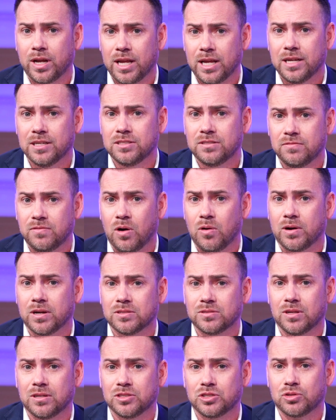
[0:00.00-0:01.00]
is
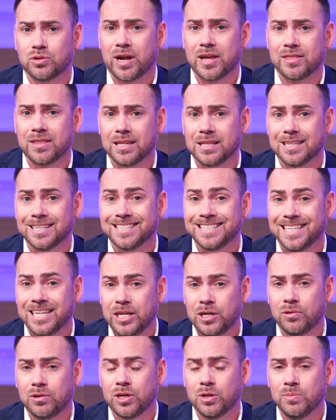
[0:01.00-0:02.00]
focused on strengthening the
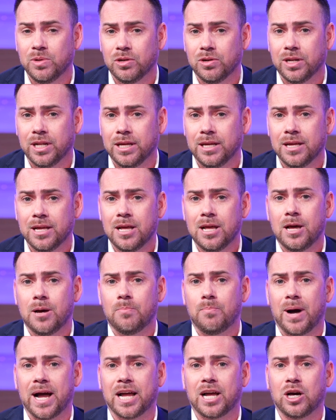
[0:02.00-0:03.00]
Latino community
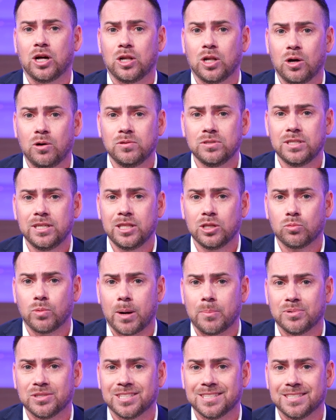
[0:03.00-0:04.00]
by closing the
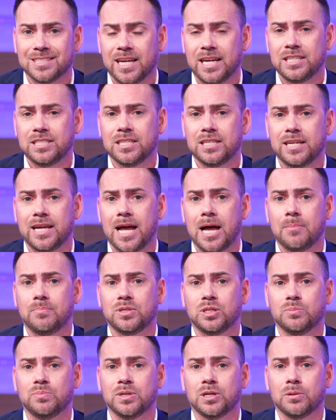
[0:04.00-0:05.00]
representation gap
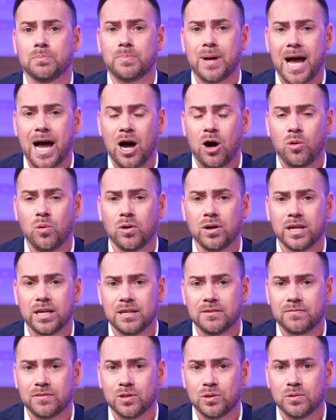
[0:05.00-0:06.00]
to build power,
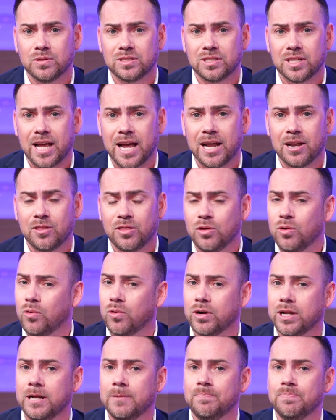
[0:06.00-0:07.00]
influence, and
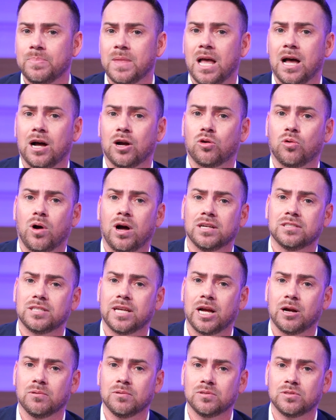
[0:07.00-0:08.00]
authority across
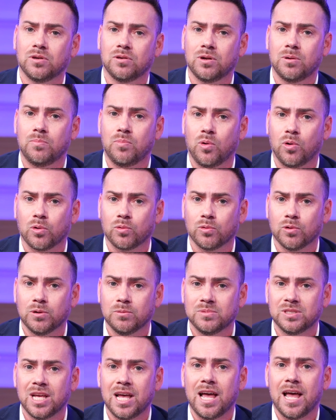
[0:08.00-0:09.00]
Arizona
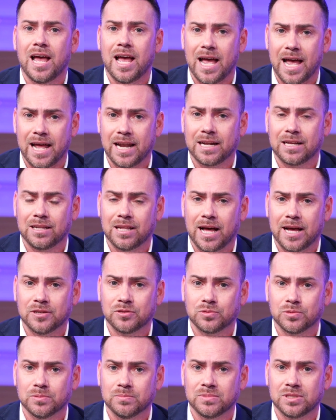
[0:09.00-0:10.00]
boardrooms and
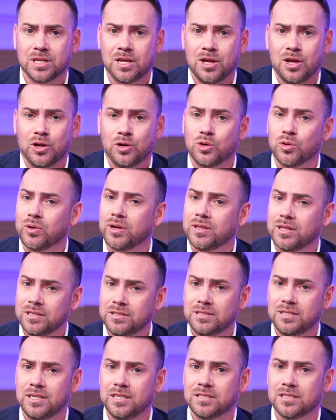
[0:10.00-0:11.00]
classrooms. During this
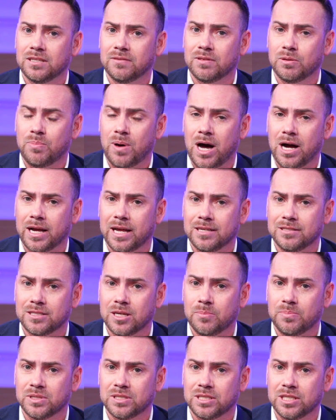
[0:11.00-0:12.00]
season of the
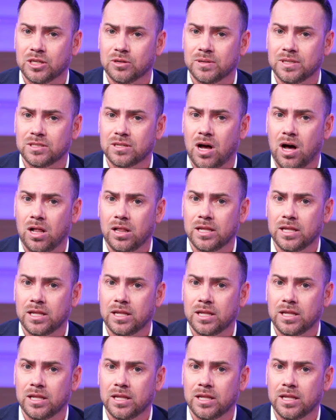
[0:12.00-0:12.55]
Sepas series, All